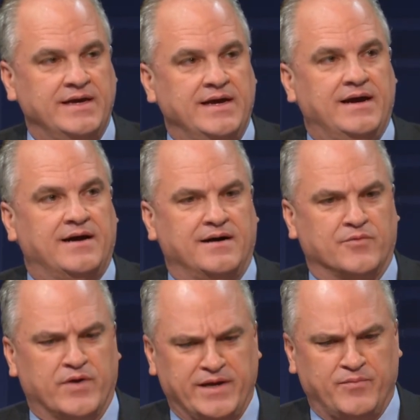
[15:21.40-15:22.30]
Yeah.
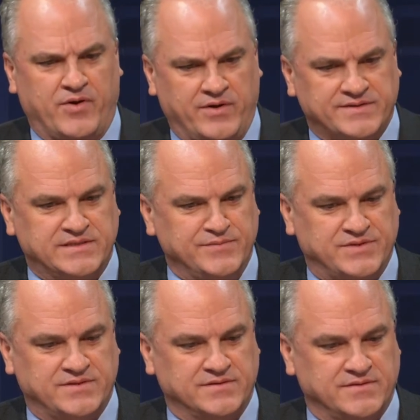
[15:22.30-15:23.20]
Rand Paul
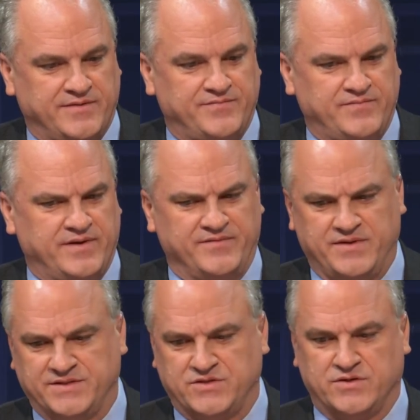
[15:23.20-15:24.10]
seems to
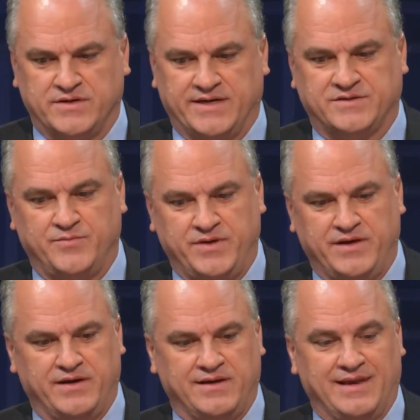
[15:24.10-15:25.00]
has turned out to
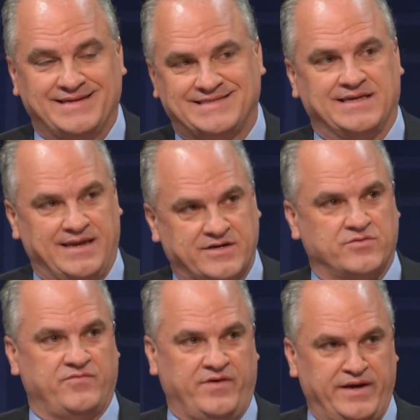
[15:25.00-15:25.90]
be a less
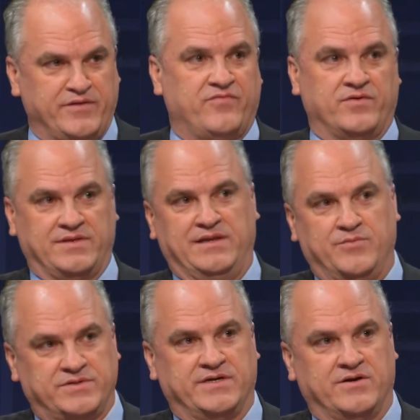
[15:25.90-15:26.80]
electrifying for the
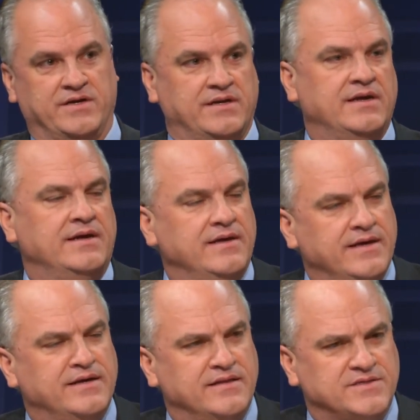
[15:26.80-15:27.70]
libertarian
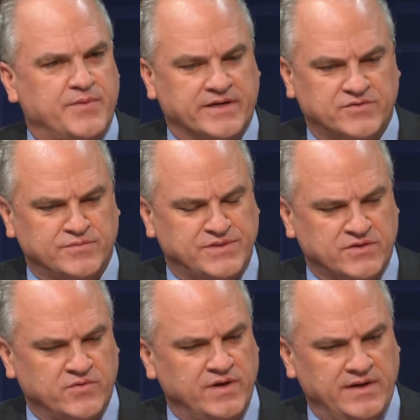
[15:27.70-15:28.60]
end of the spectrum.
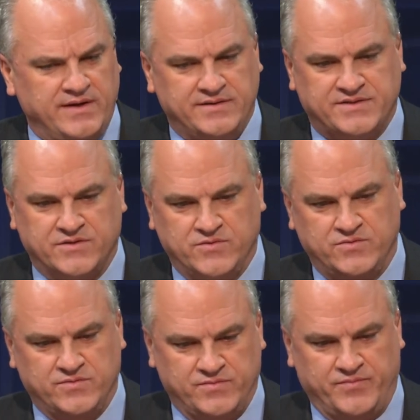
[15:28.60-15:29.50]
So,
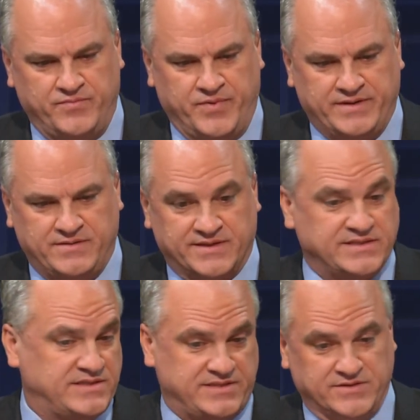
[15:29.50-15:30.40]
but does
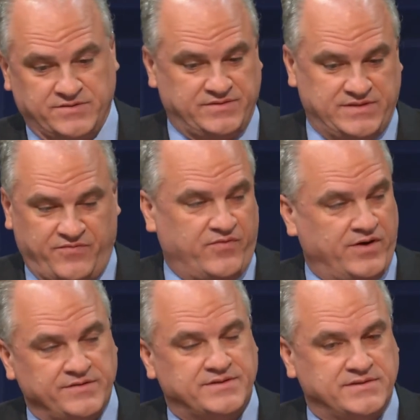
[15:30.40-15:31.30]
it still
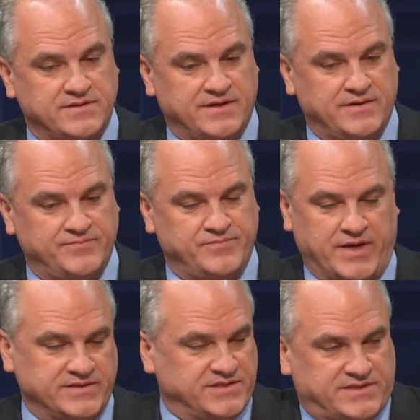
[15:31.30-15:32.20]
default
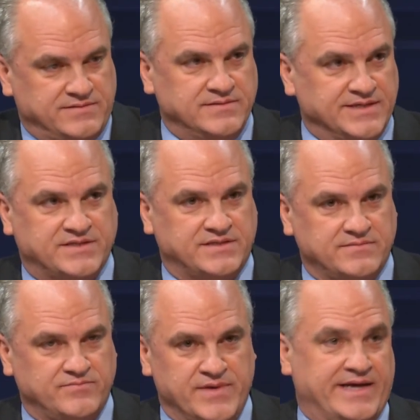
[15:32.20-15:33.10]
by just
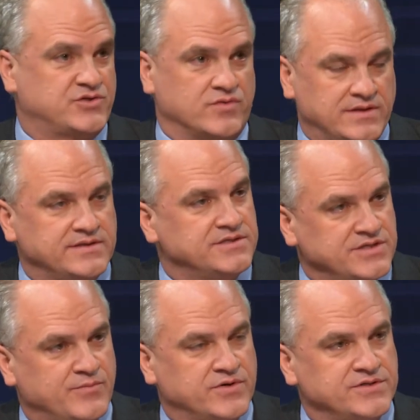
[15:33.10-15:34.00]
naturally to
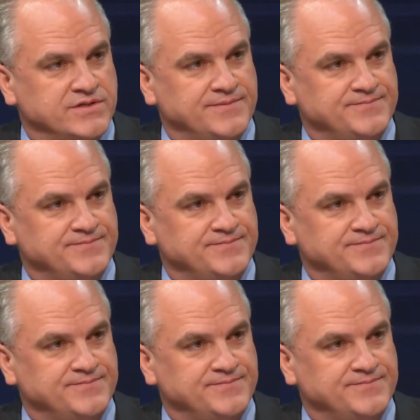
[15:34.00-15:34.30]
Jeb Bush?